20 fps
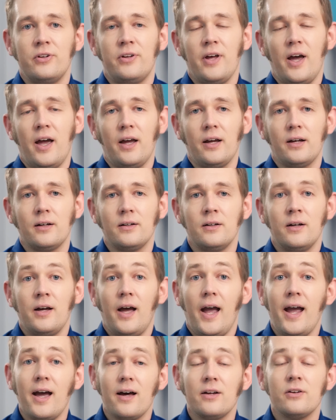today,
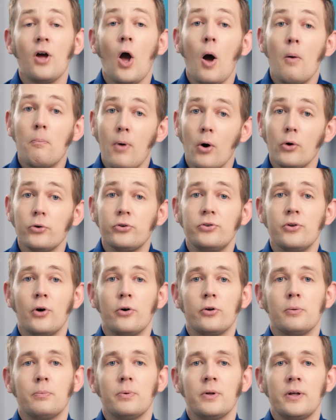and most
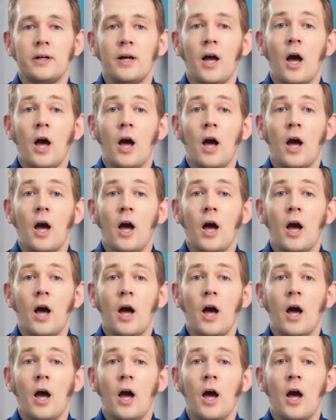notably,